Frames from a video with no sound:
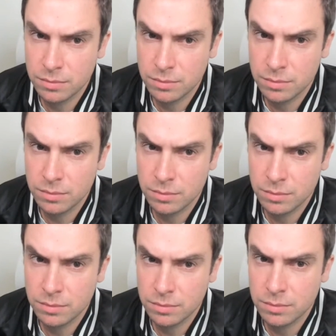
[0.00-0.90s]

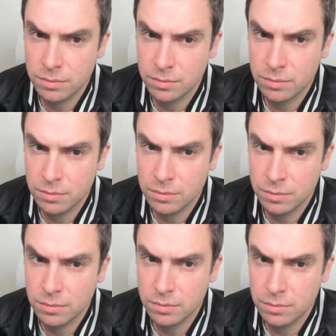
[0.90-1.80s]

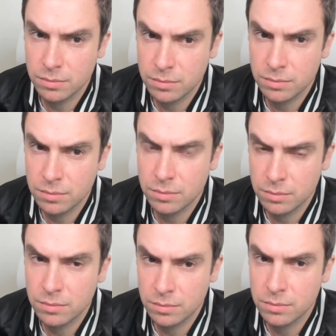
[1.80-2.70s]

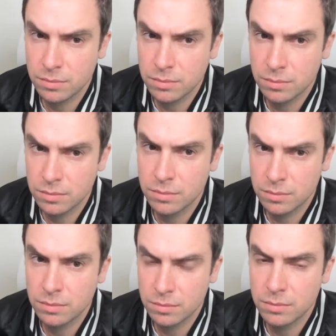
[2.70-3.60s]

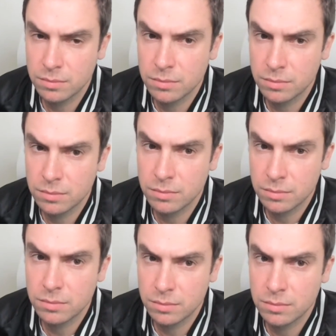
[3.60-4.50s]

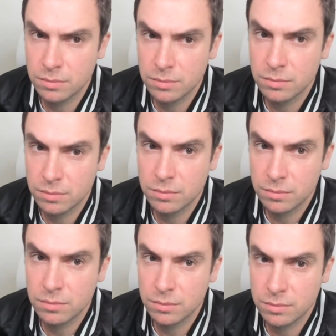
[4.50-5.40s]

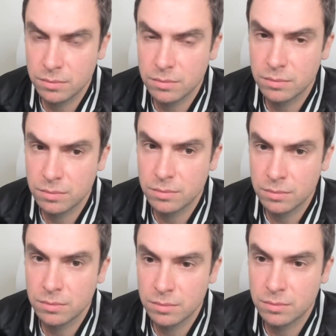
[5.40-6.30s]

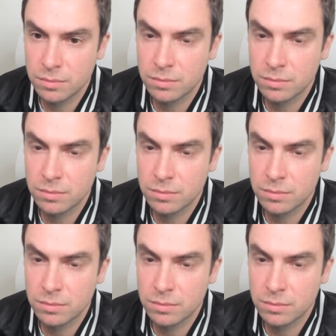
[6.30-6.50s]
(silent)